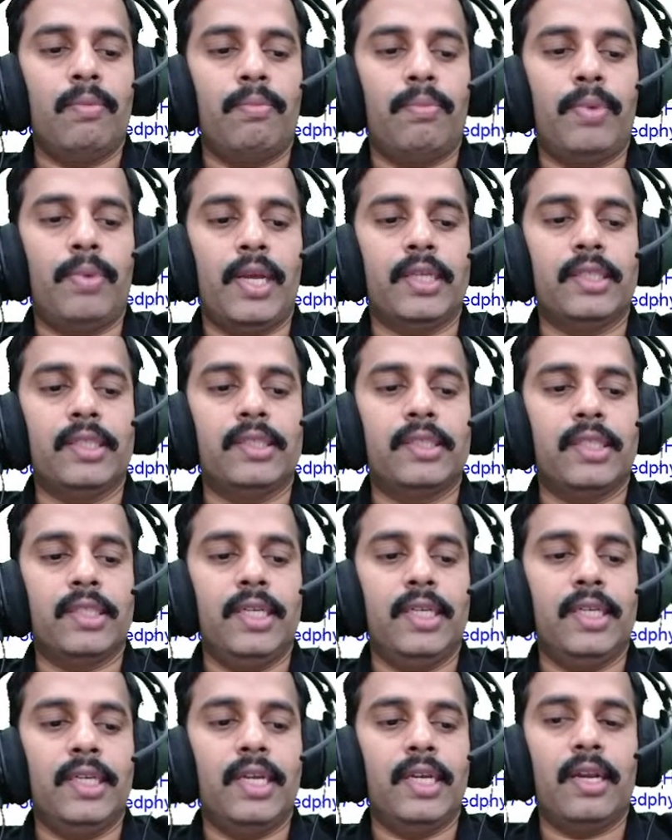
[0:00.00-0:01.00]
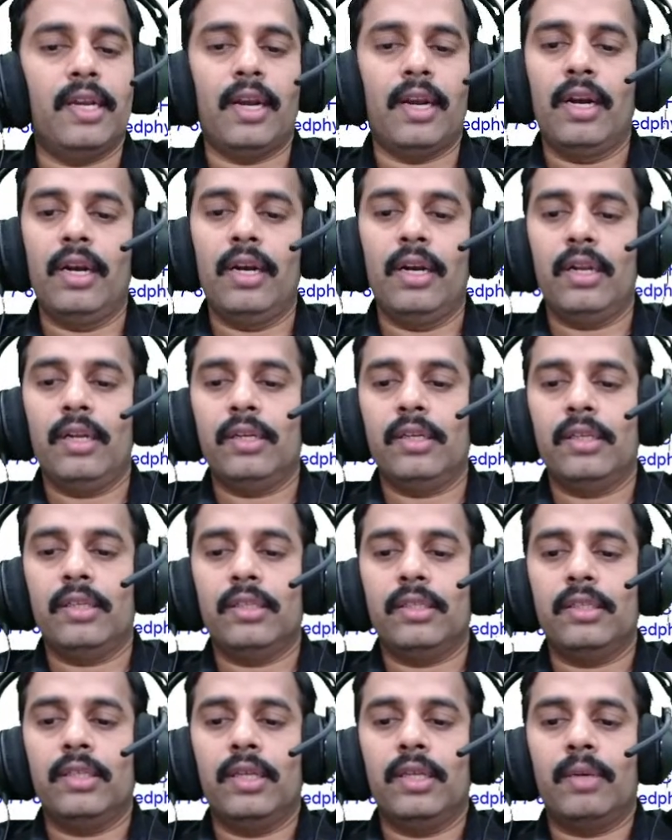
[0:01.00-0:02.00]
plus integral
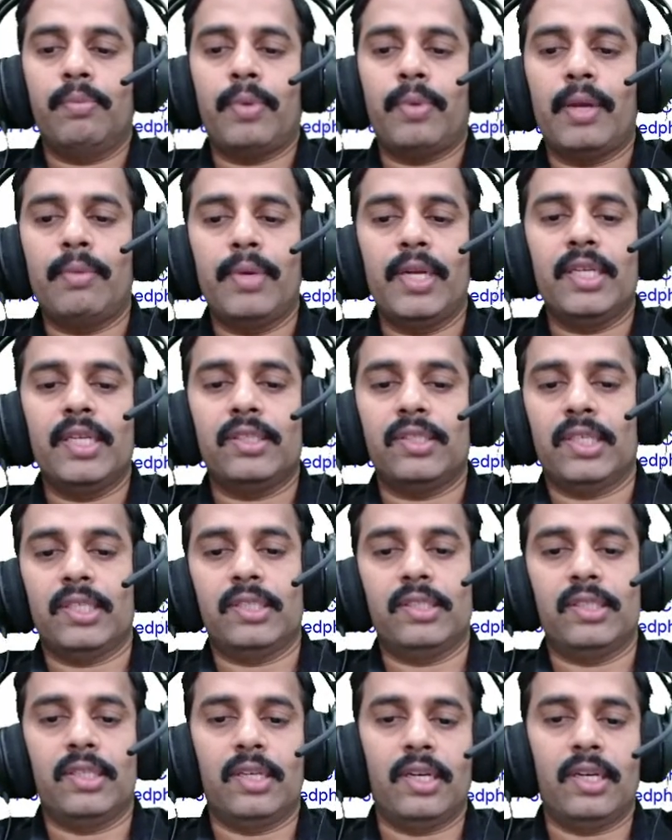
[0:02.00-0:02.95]
there pi minus x,